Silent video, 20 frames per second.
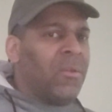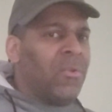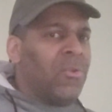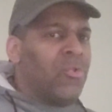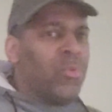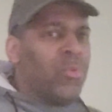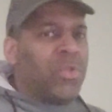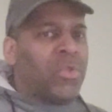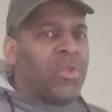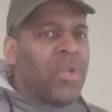
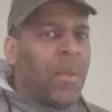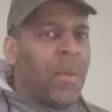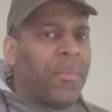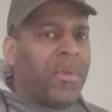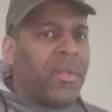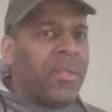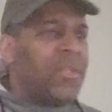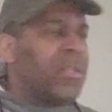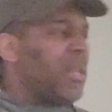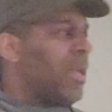who was
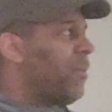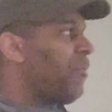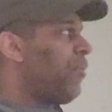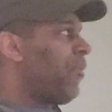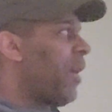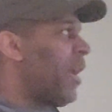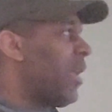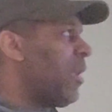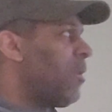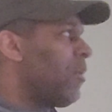coming into that
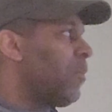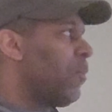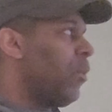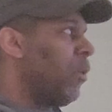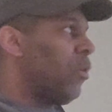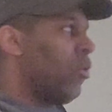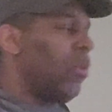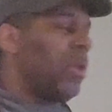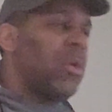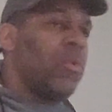fight
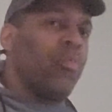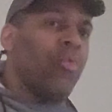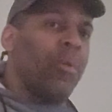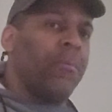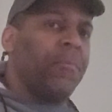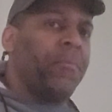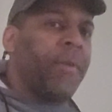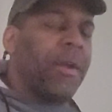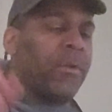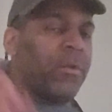with only
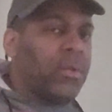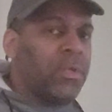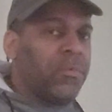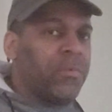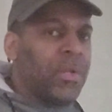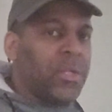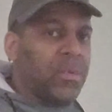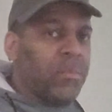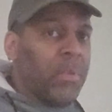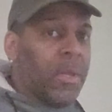one fight on his
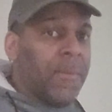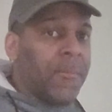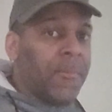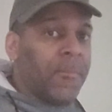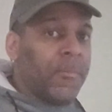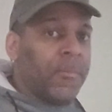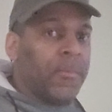resume.